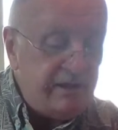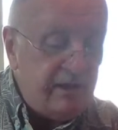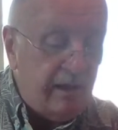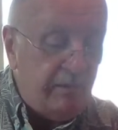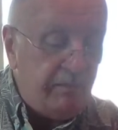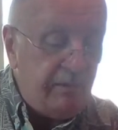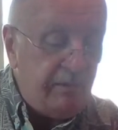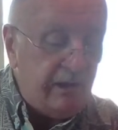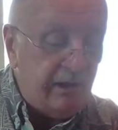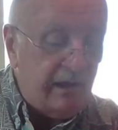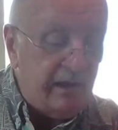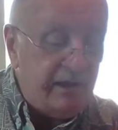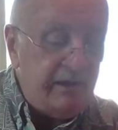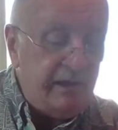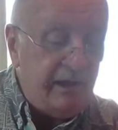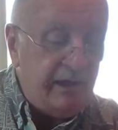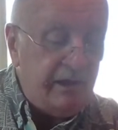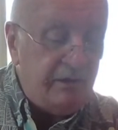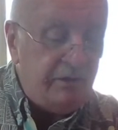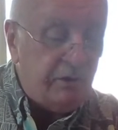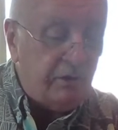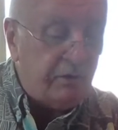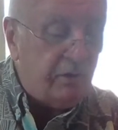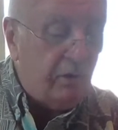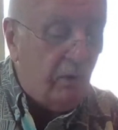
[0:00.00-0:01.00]
Zebulun, in
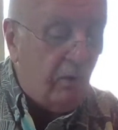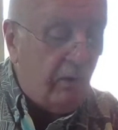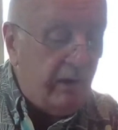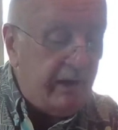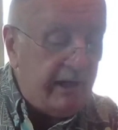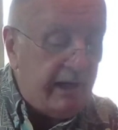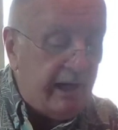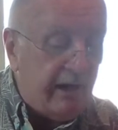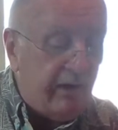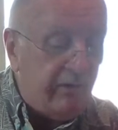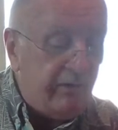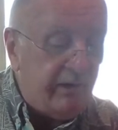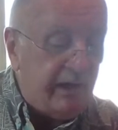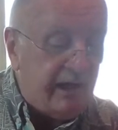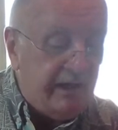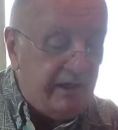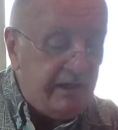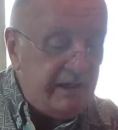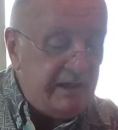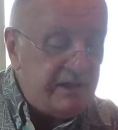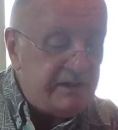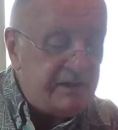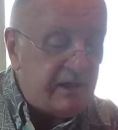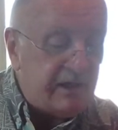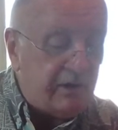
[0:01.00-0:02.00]
your going out, and
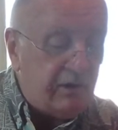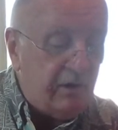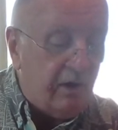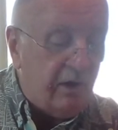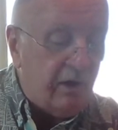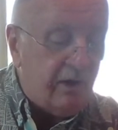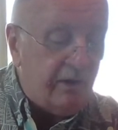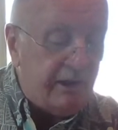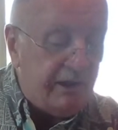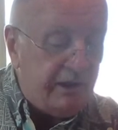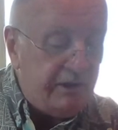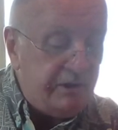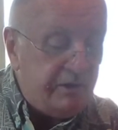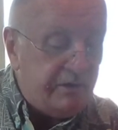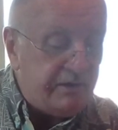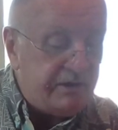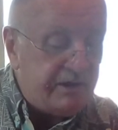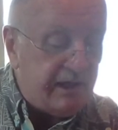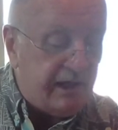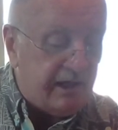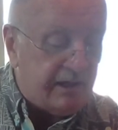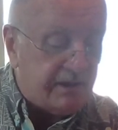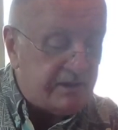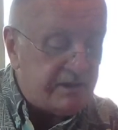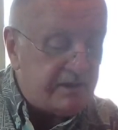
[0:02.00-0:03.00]
Issachar in your
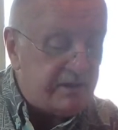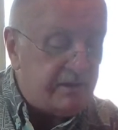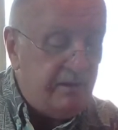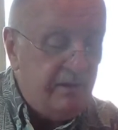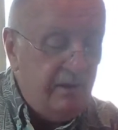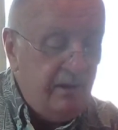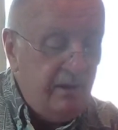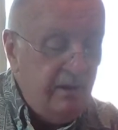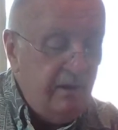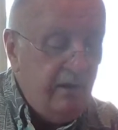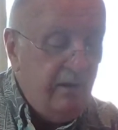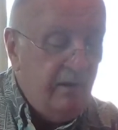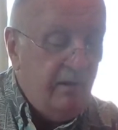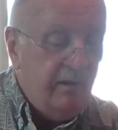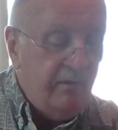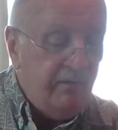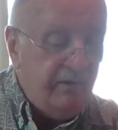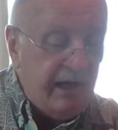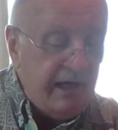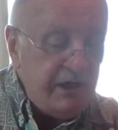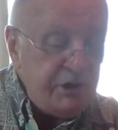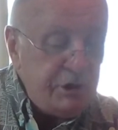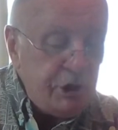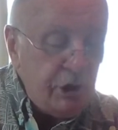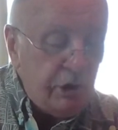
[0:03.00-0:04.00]
tents.
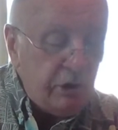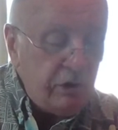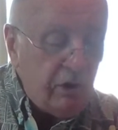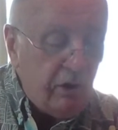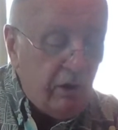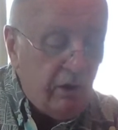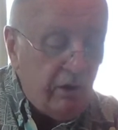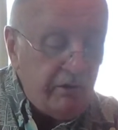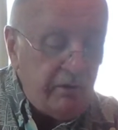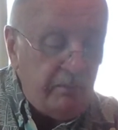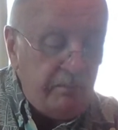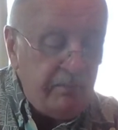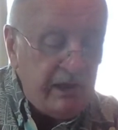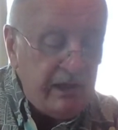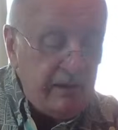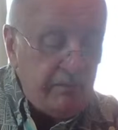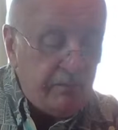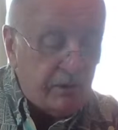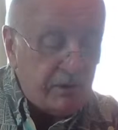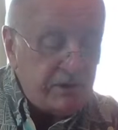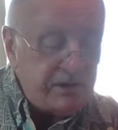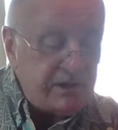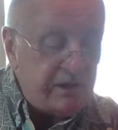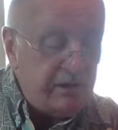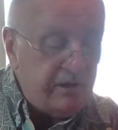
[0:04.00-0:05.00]
They shall call the
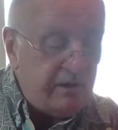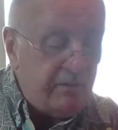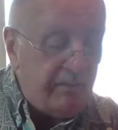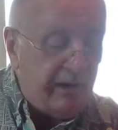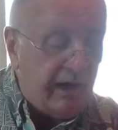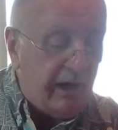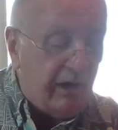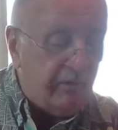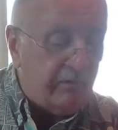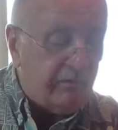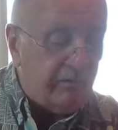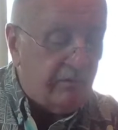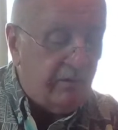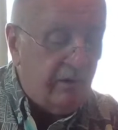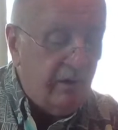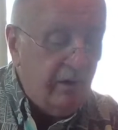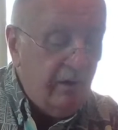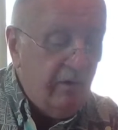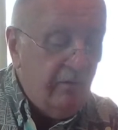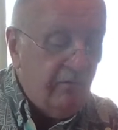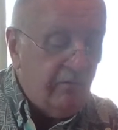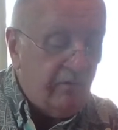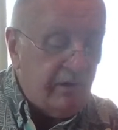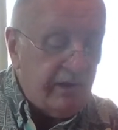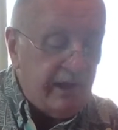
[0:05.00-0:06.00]
peoples to the mountain,
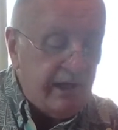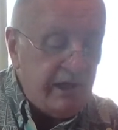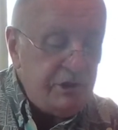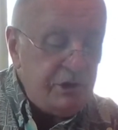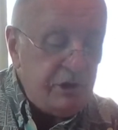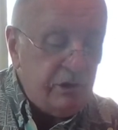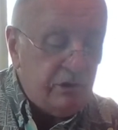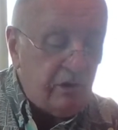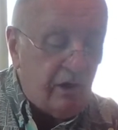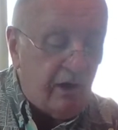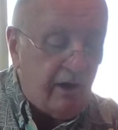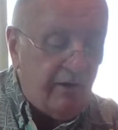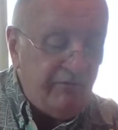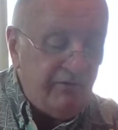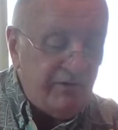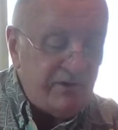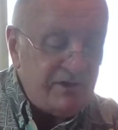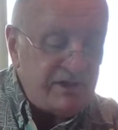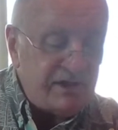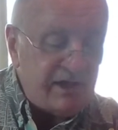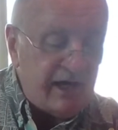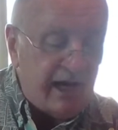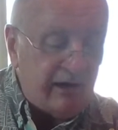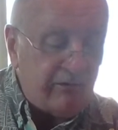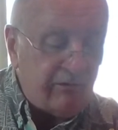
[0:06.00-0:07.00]
for they shall offer
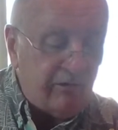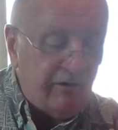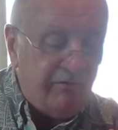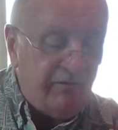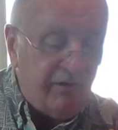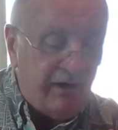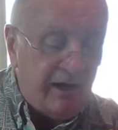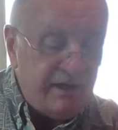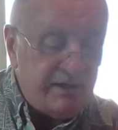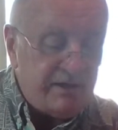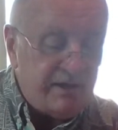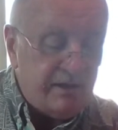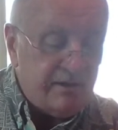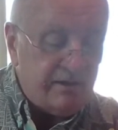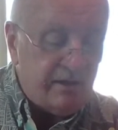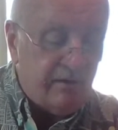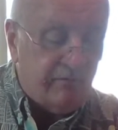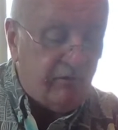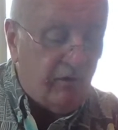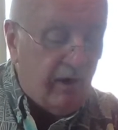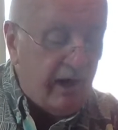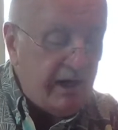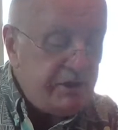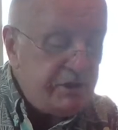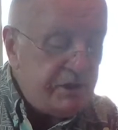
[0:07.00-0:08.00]
sacrifices of
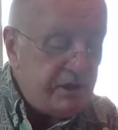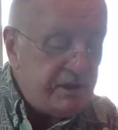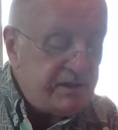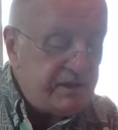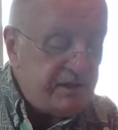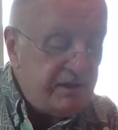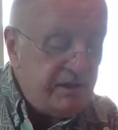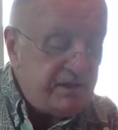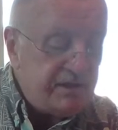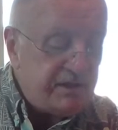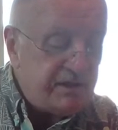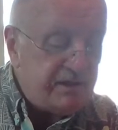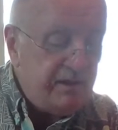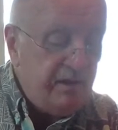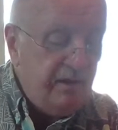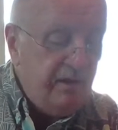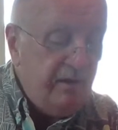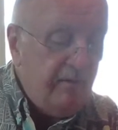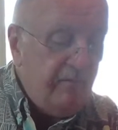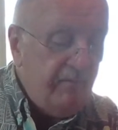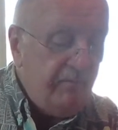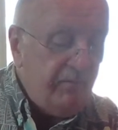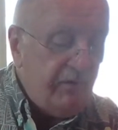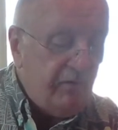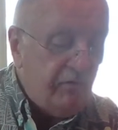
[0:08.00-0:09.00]
righteousness,
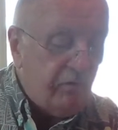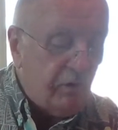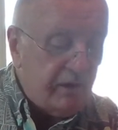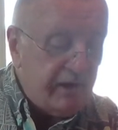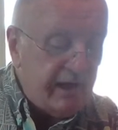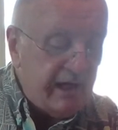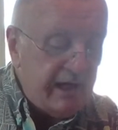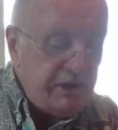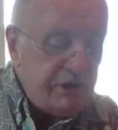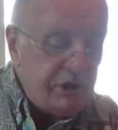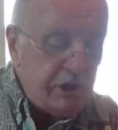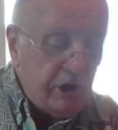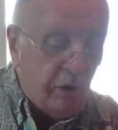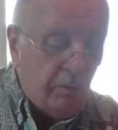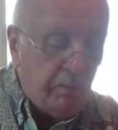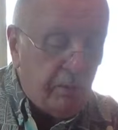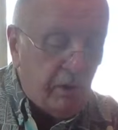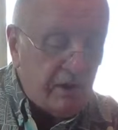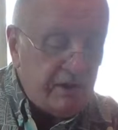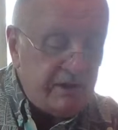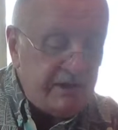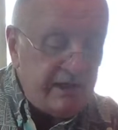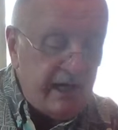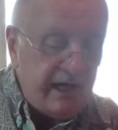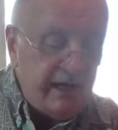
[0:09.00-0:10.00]
for they shall
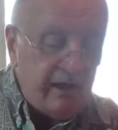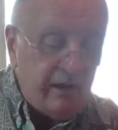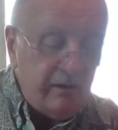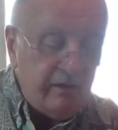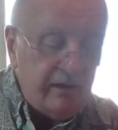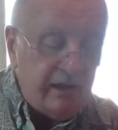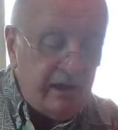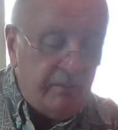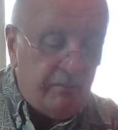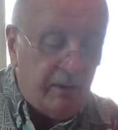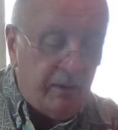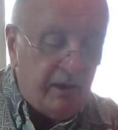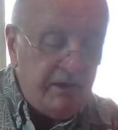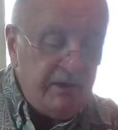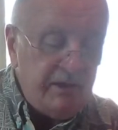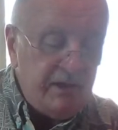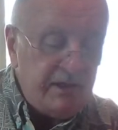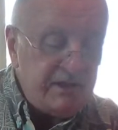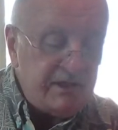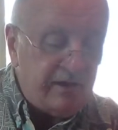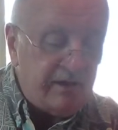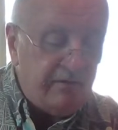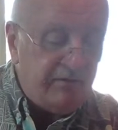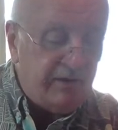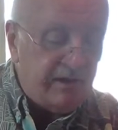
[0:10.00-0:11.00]
partake of the
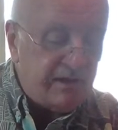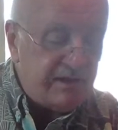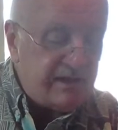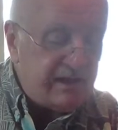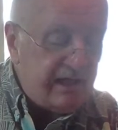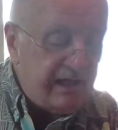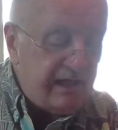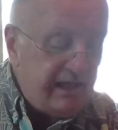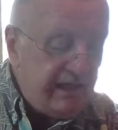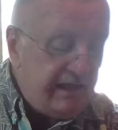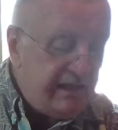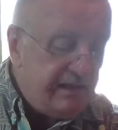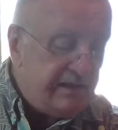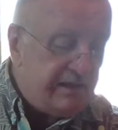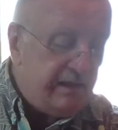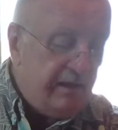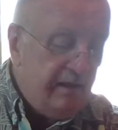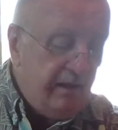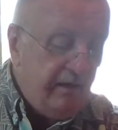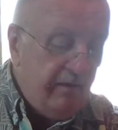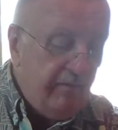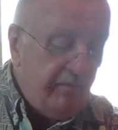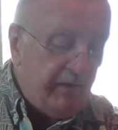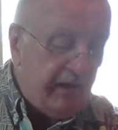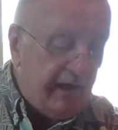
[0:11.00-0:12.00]
abundance of the seas
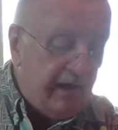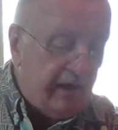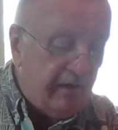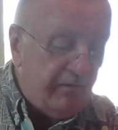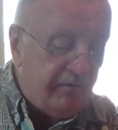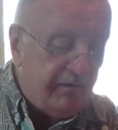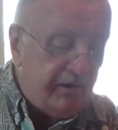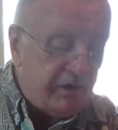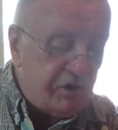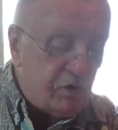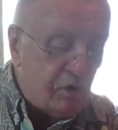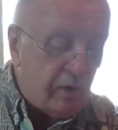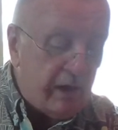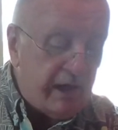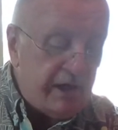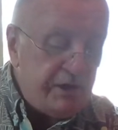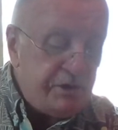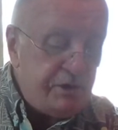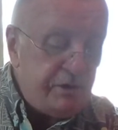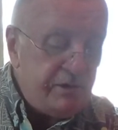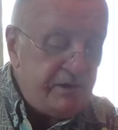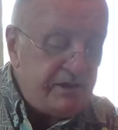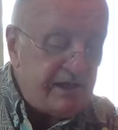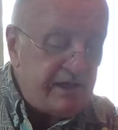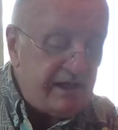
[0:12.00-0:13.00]
and of the
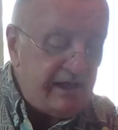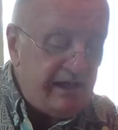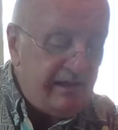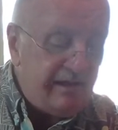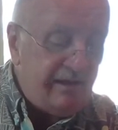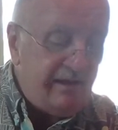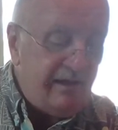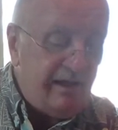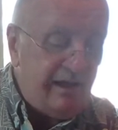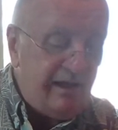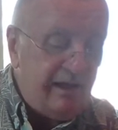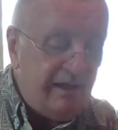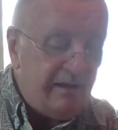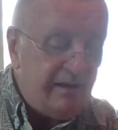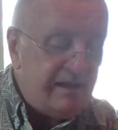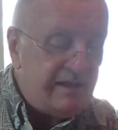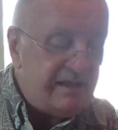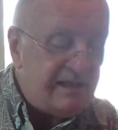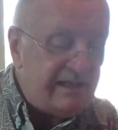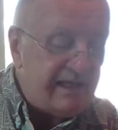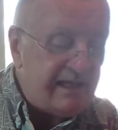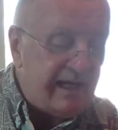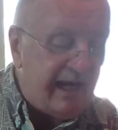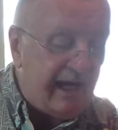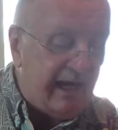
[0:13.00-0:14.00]
treasures hidden in the
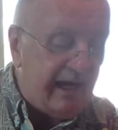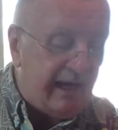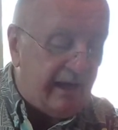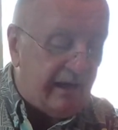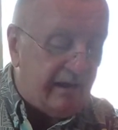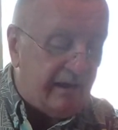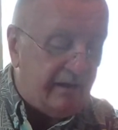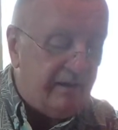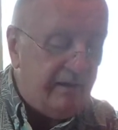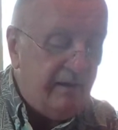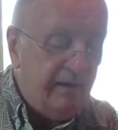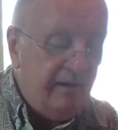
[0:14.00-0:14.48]
sand.